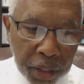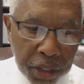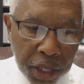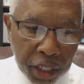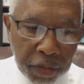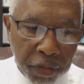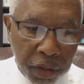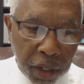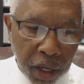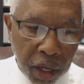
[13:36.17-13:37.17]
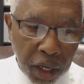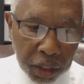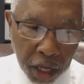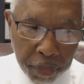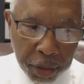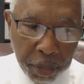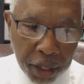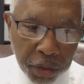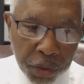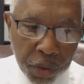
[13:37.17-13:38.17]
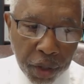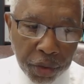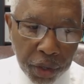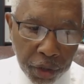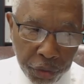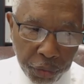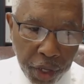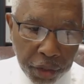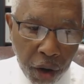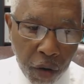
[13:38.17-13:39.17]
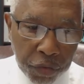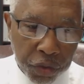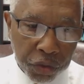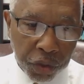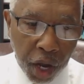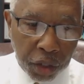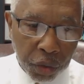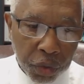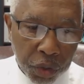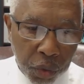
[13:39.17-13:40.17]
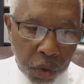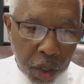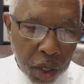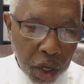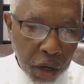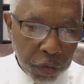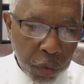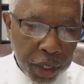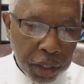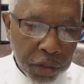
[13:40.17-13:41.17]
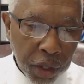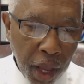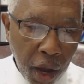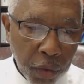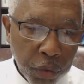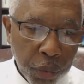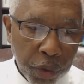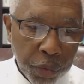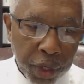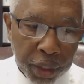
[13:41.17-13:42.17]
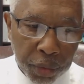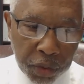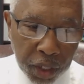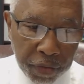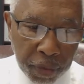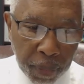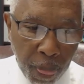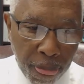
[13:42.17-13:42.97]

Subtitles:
detective accompanied by 3 other officers knocked on the door of Queen's house where Riddick was living.